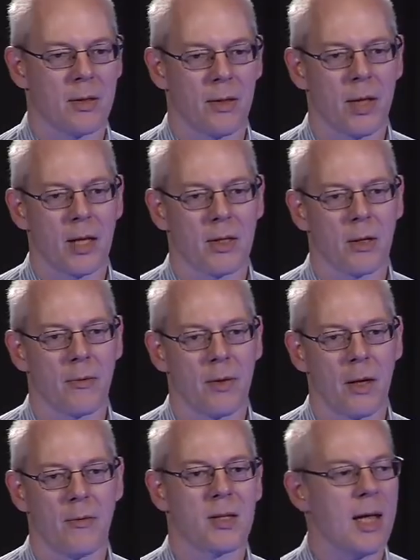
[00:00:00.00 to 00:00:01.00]
the thing. So
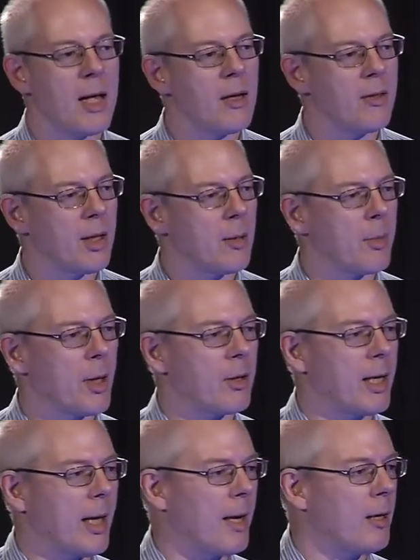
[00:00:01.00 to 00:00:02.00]
if there's anything
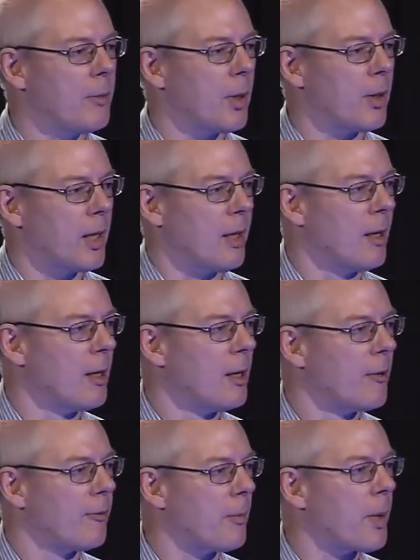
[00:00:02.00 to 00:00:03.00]
blocking anybody
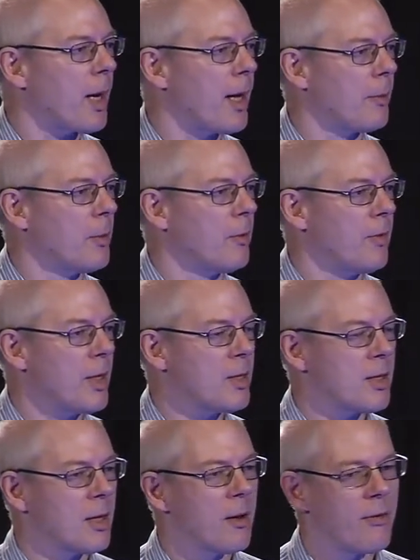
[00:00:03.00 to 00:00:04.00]
from playing
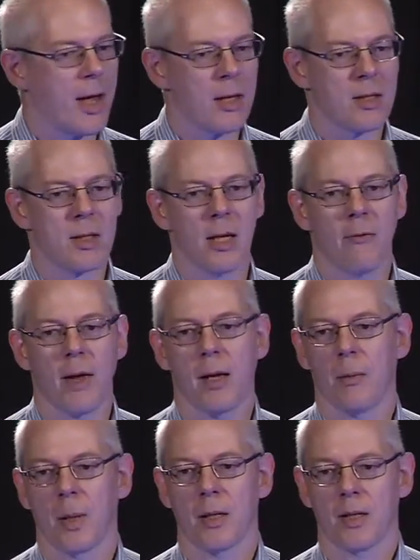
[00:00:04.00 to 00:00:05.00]
movies, that's the
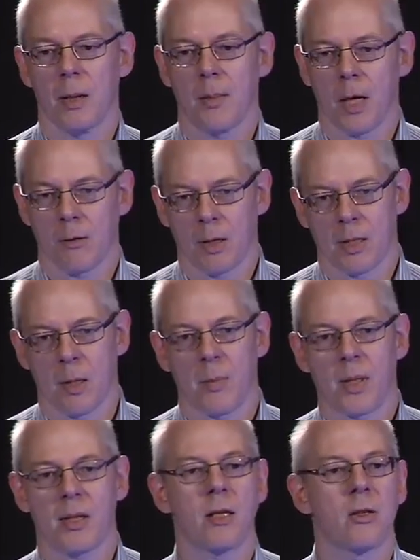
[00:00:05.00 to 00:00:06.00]
availability metrics, the
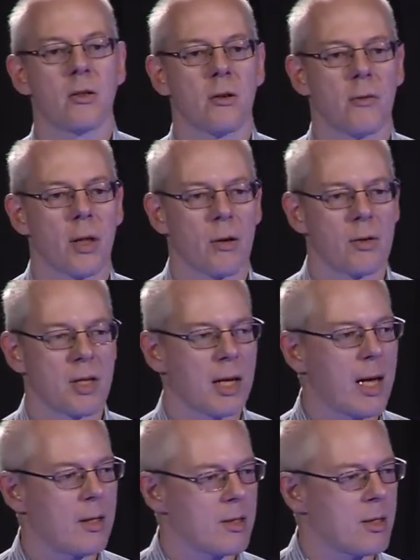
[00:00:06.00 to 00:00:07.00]
percentage of those
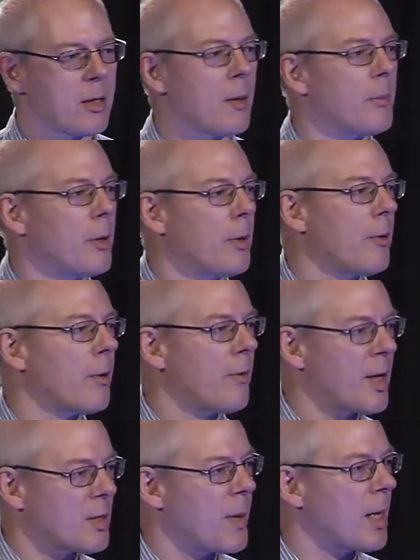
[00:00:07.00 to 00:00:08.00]
against the number we would have
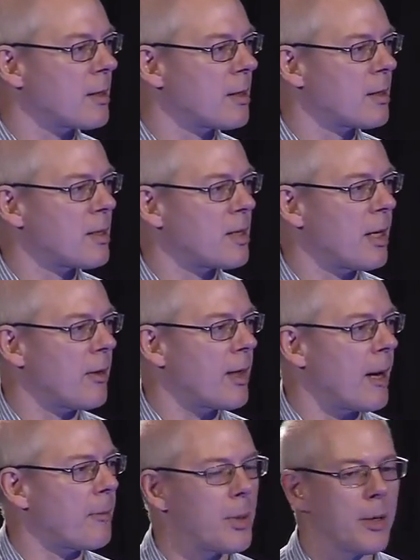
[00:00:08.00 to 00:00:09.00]
expected to see at
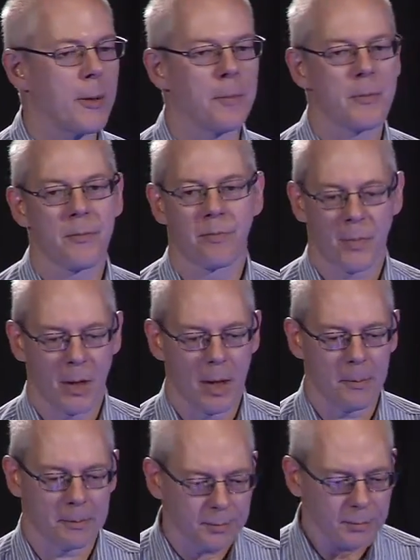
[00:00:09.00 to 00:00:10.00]
that point,
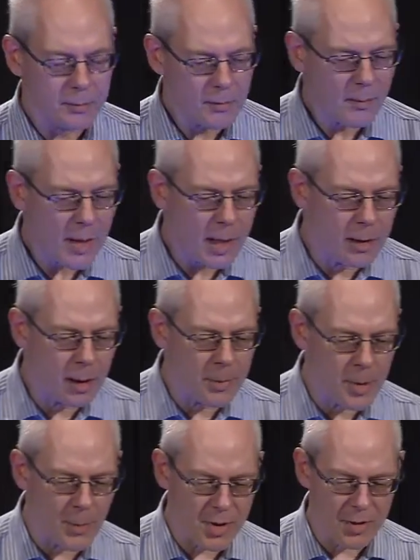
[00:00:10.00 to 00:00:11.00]
right? A little
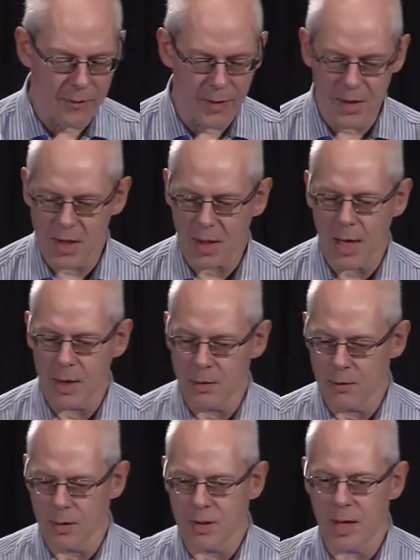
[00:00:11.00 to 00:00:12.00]
bit more sophisticated
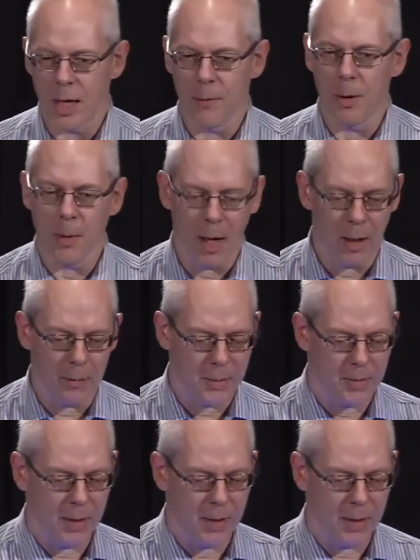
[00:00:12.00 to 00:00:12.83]
than just saying we were up